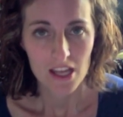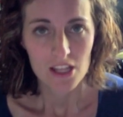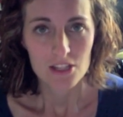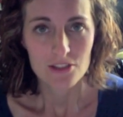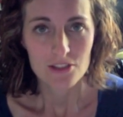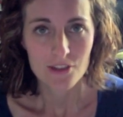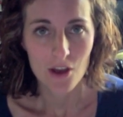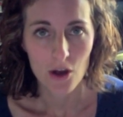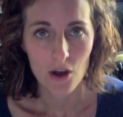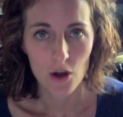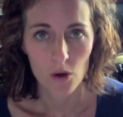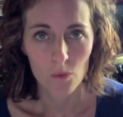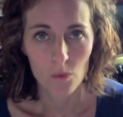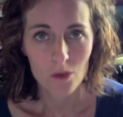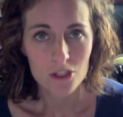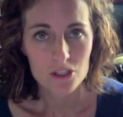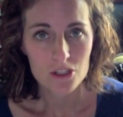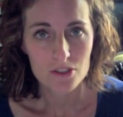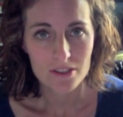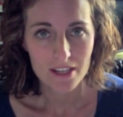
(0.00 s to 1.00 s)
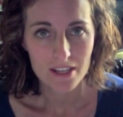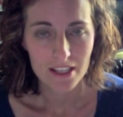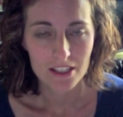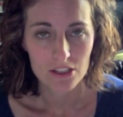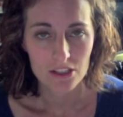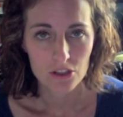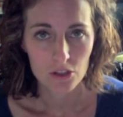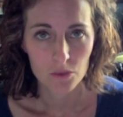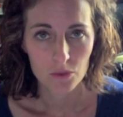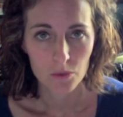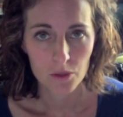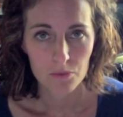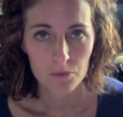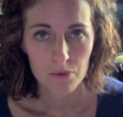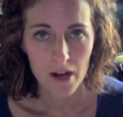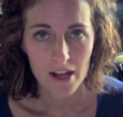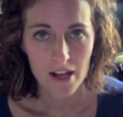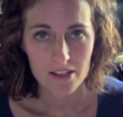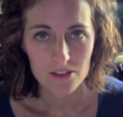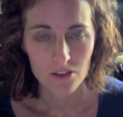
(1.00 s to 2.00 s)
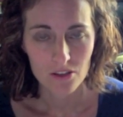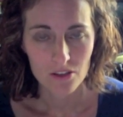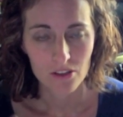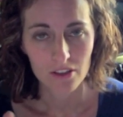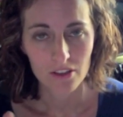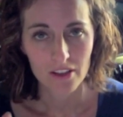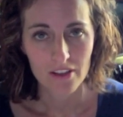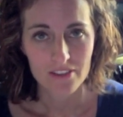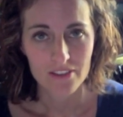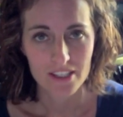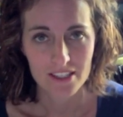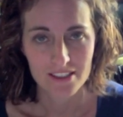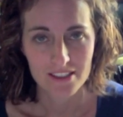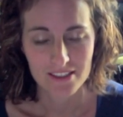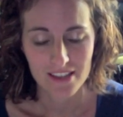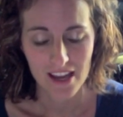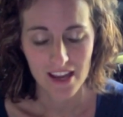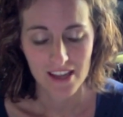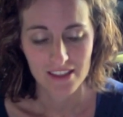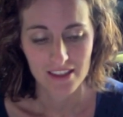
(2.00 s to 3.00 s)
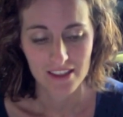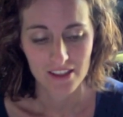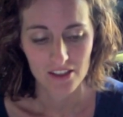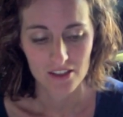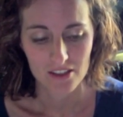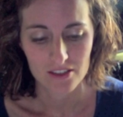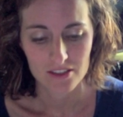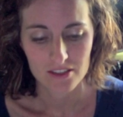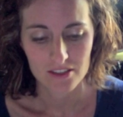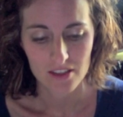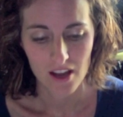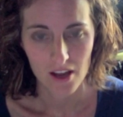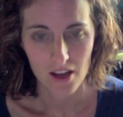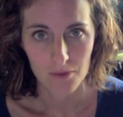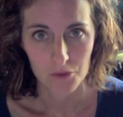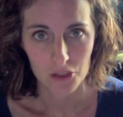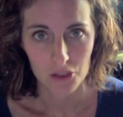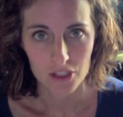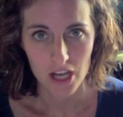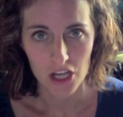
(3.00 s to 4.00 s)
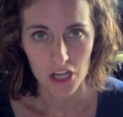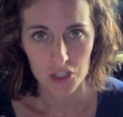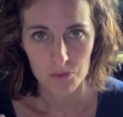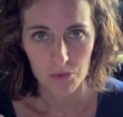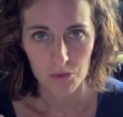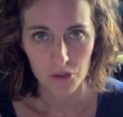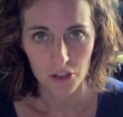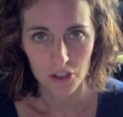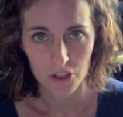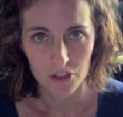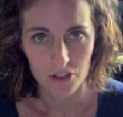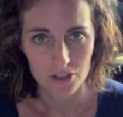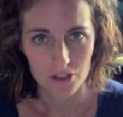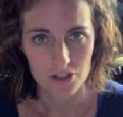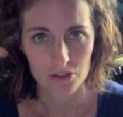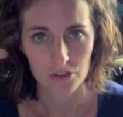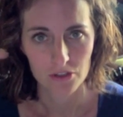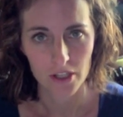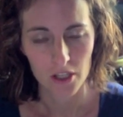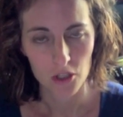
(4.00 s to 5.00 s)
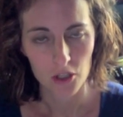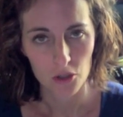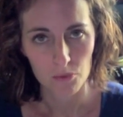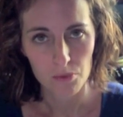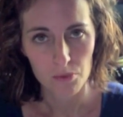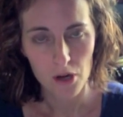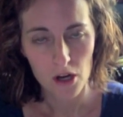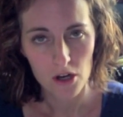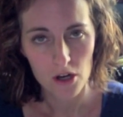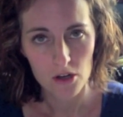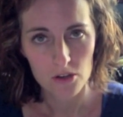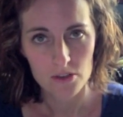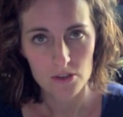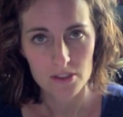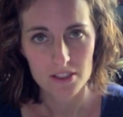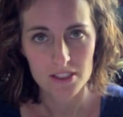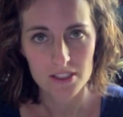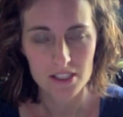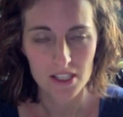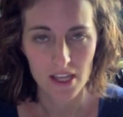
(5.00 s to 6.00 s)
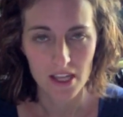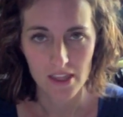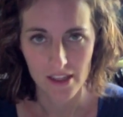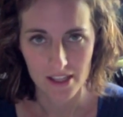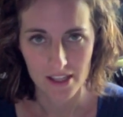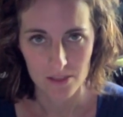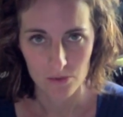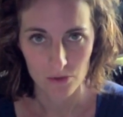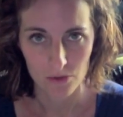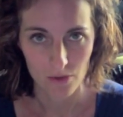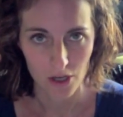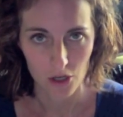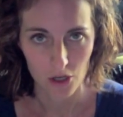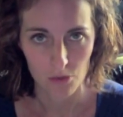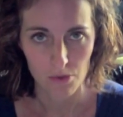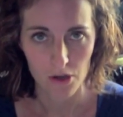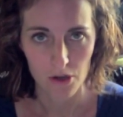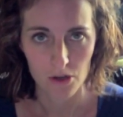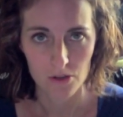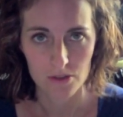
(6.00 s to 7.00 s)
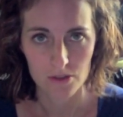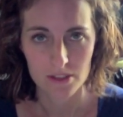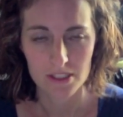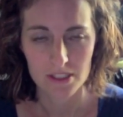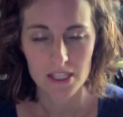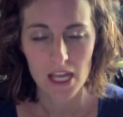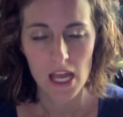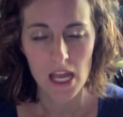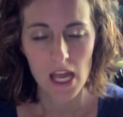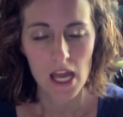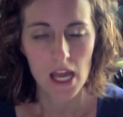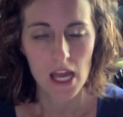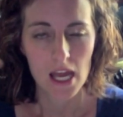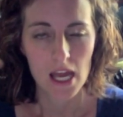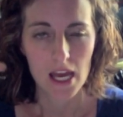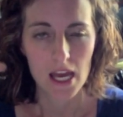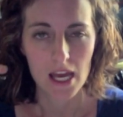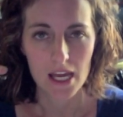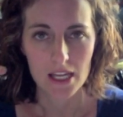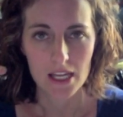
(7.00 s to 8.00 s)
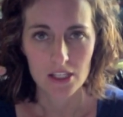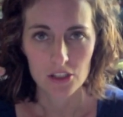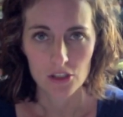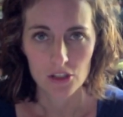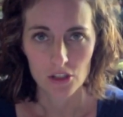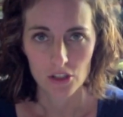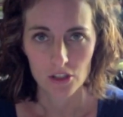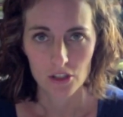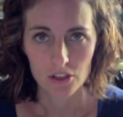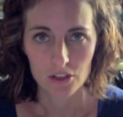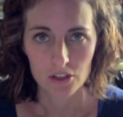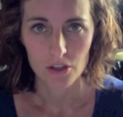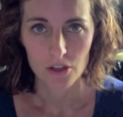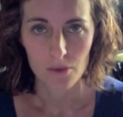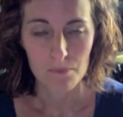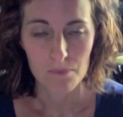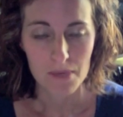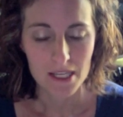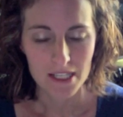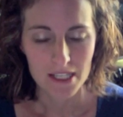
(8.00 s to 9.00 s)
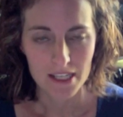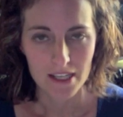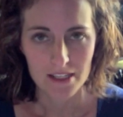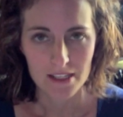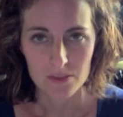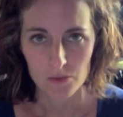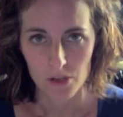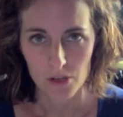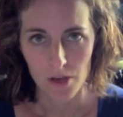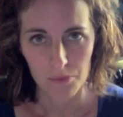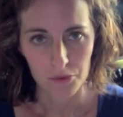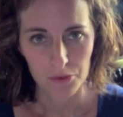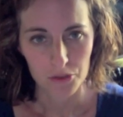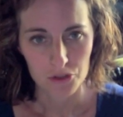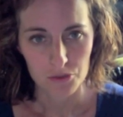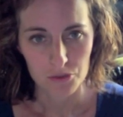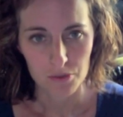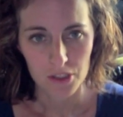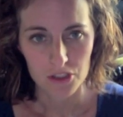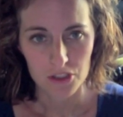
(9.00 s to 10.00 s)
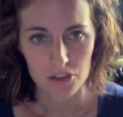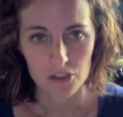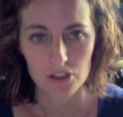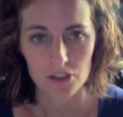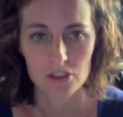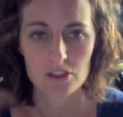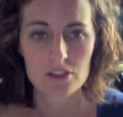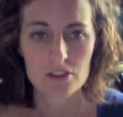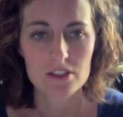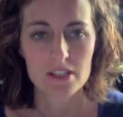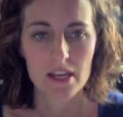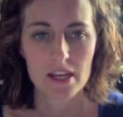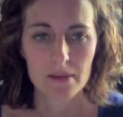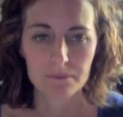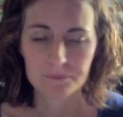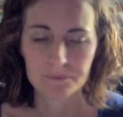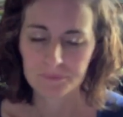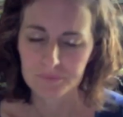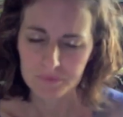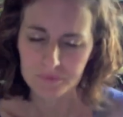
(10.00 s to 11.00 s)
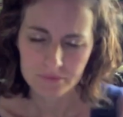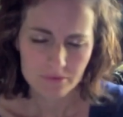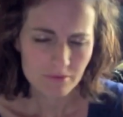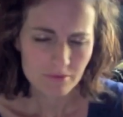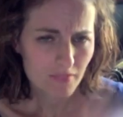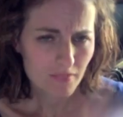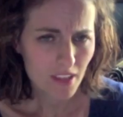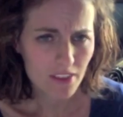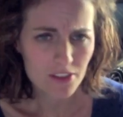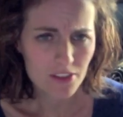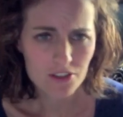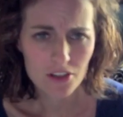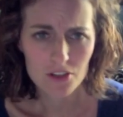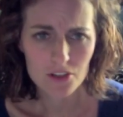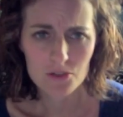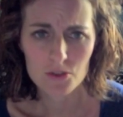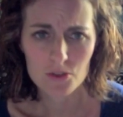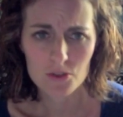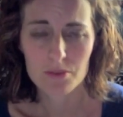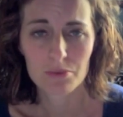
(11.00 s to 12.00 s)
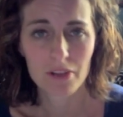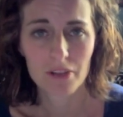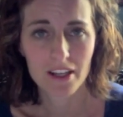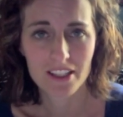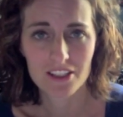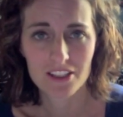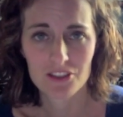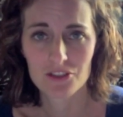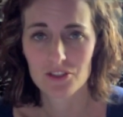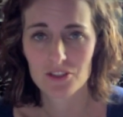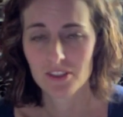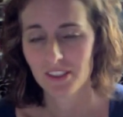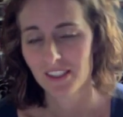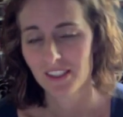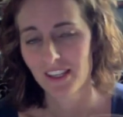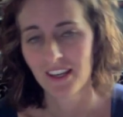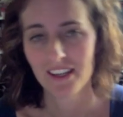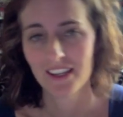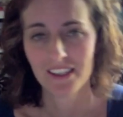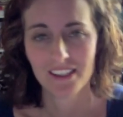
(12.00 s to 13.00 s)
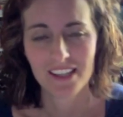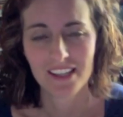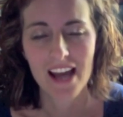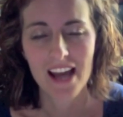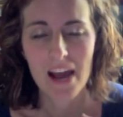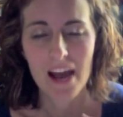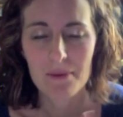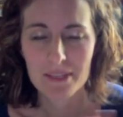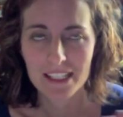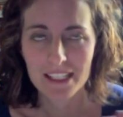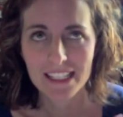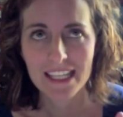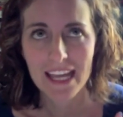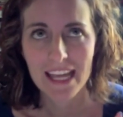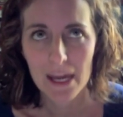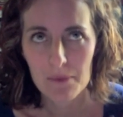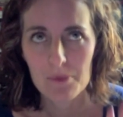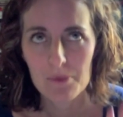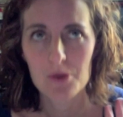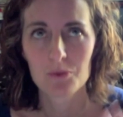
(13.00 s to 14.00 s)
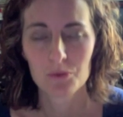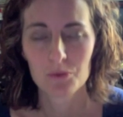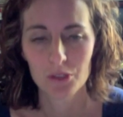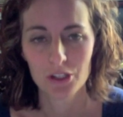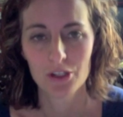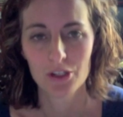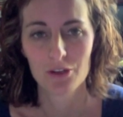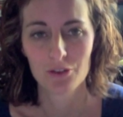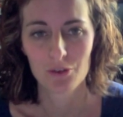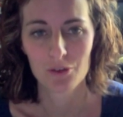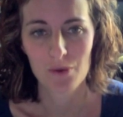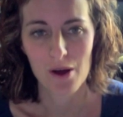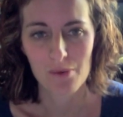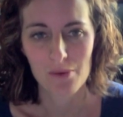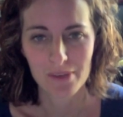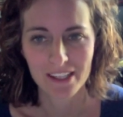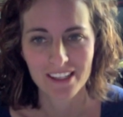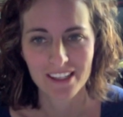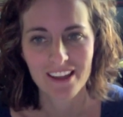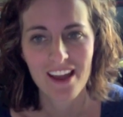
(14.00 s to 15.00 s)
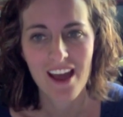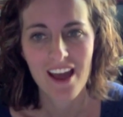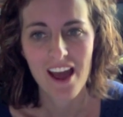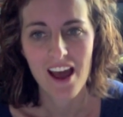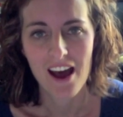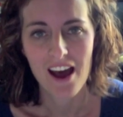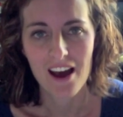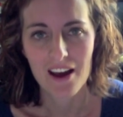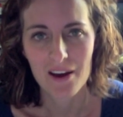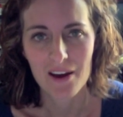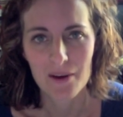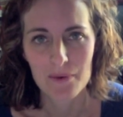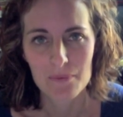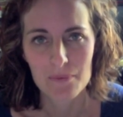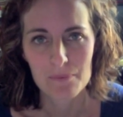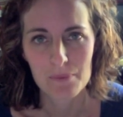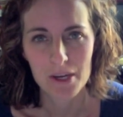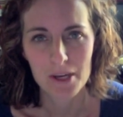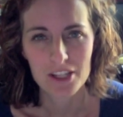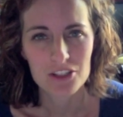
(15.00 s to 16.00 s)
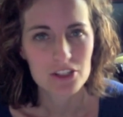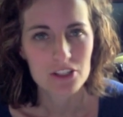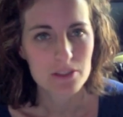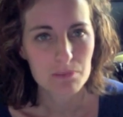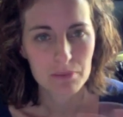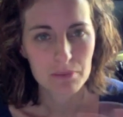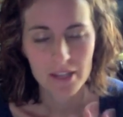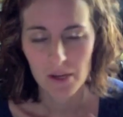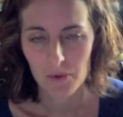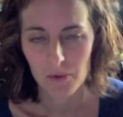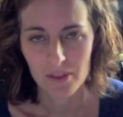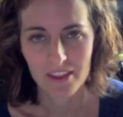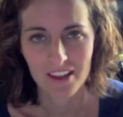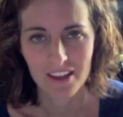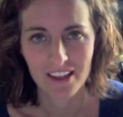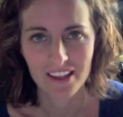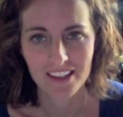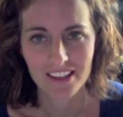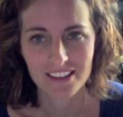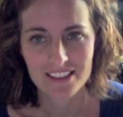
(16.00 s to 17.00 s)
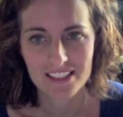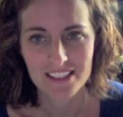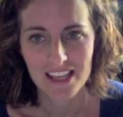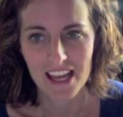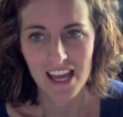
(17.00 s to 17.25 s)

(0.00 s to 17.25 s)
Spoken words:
So once you sign into your WordPress, on the left-hand side, there's your dashboard, and you can do like your post, and that's where you write your post, and your media is where you upload your pictures, and there's all sorts of plugins you can get, and I mean it can be really overwhelming, but just play with it.